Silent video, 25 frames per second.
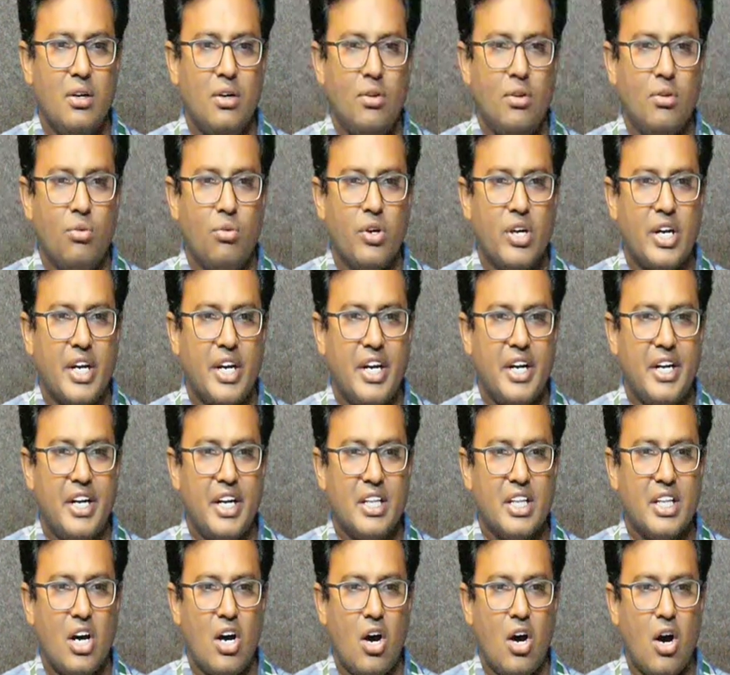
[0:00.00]
we created
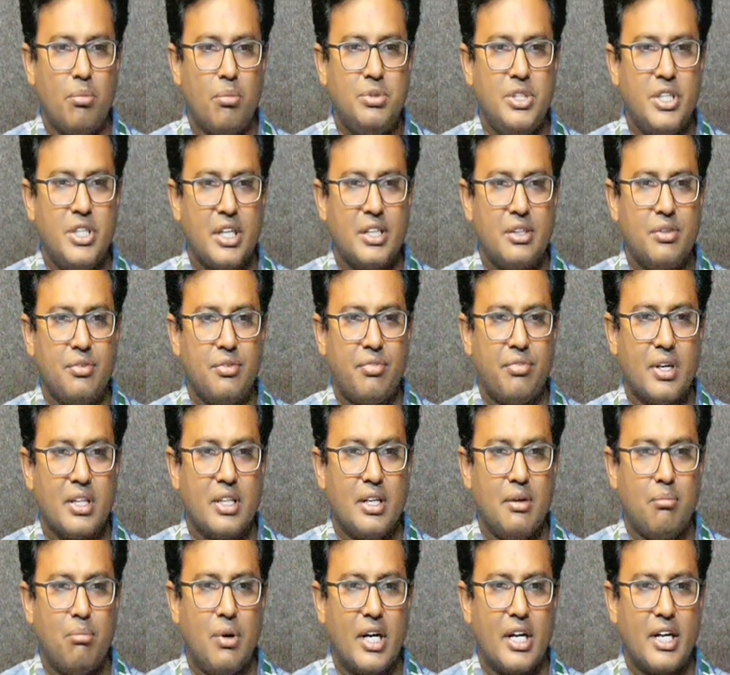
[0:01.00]
the object for
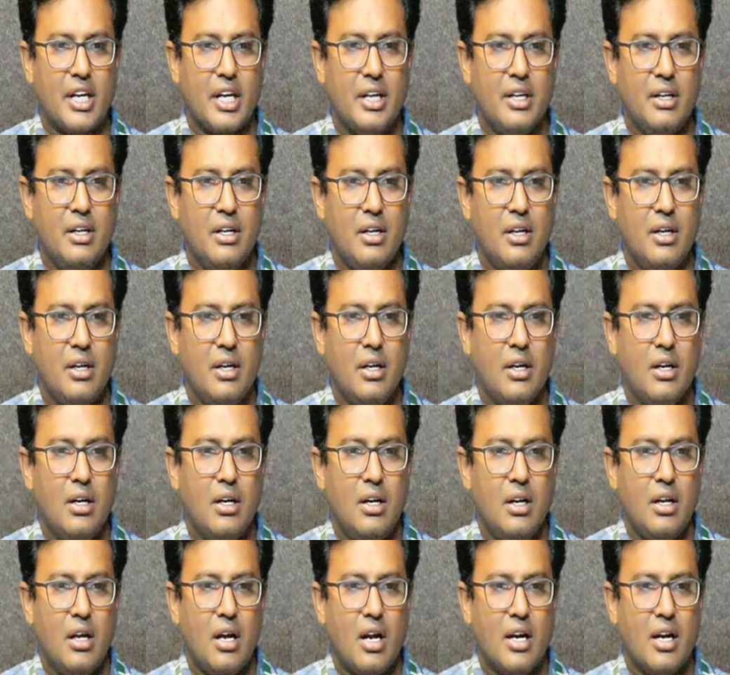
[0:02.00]
the button,
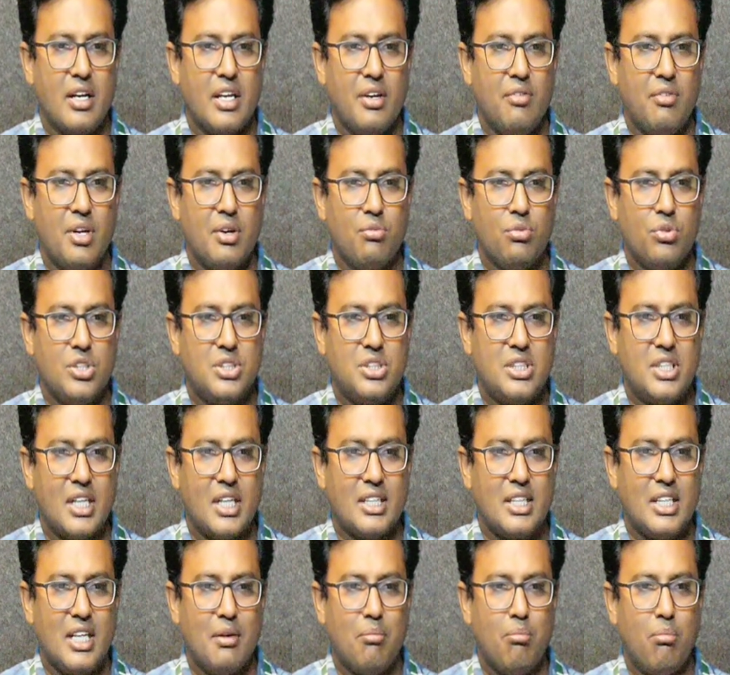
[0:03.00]
and even we
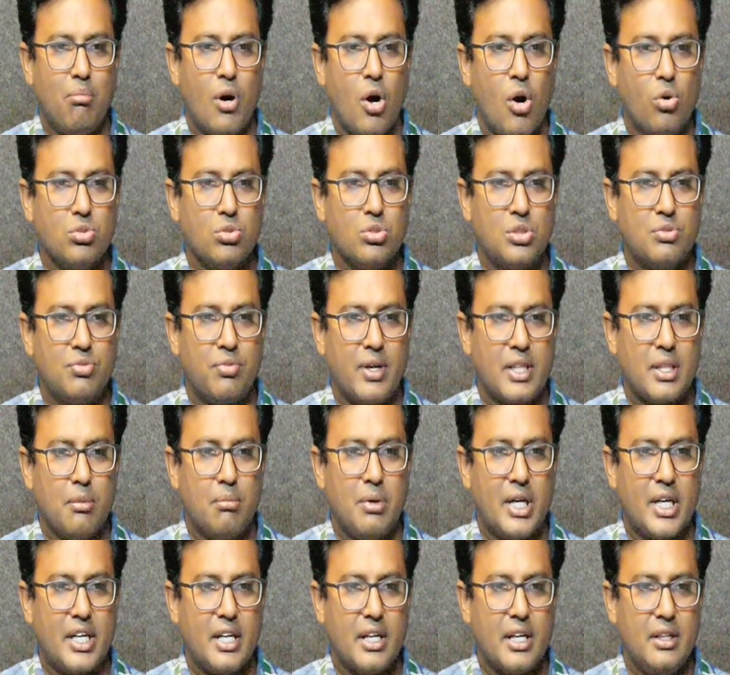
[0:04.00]
set the bounds for the
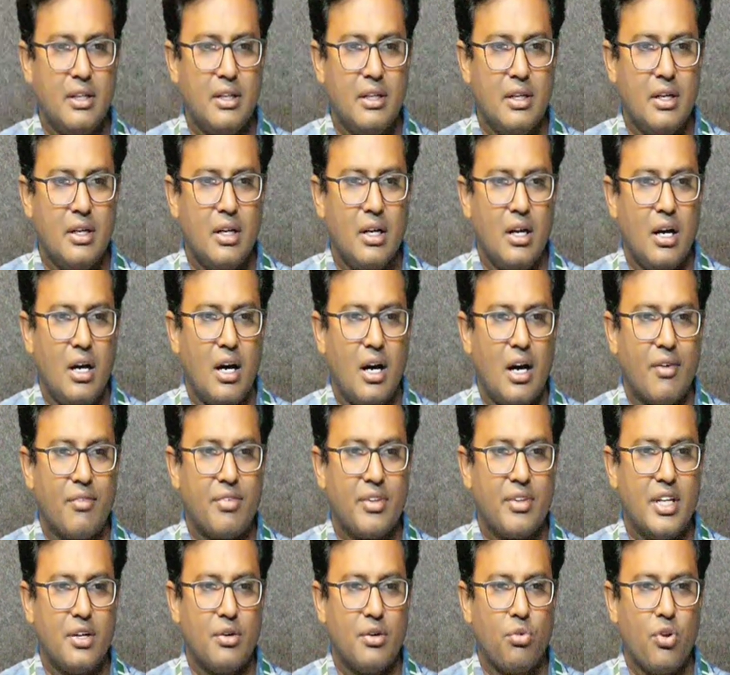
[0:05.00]
button. After
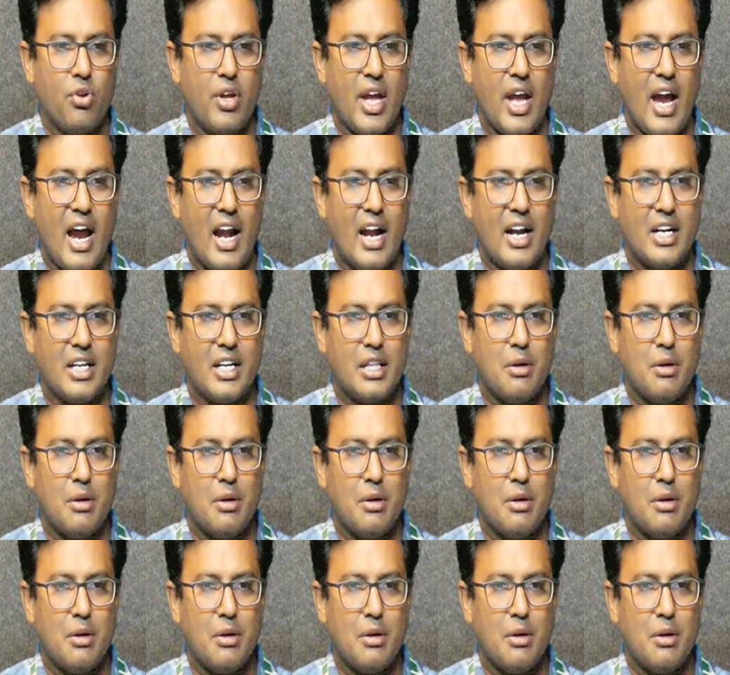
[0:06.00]
that we added